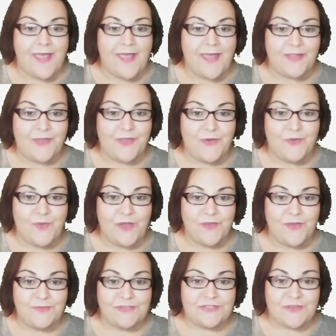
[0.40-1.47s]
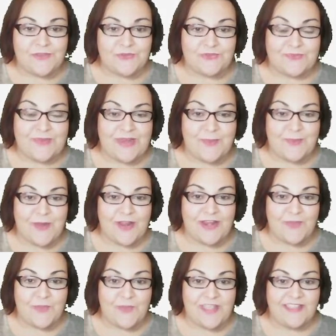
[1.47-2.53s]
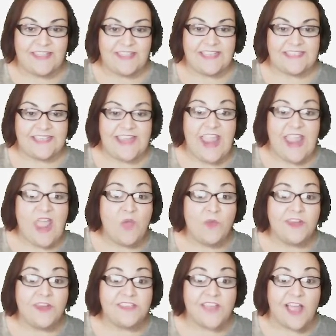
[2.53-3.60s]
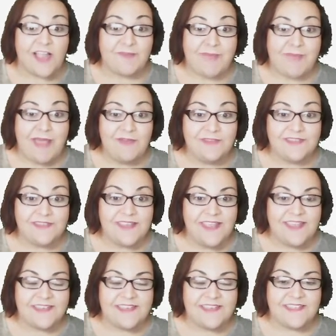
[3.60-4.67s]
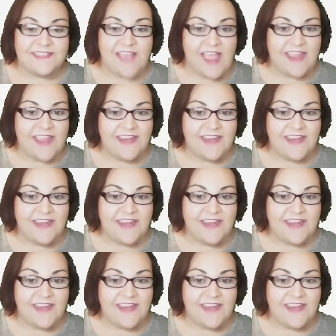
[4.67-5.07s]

Hello and welcome to Social Media Marketing Weekly. Today I want to talk about design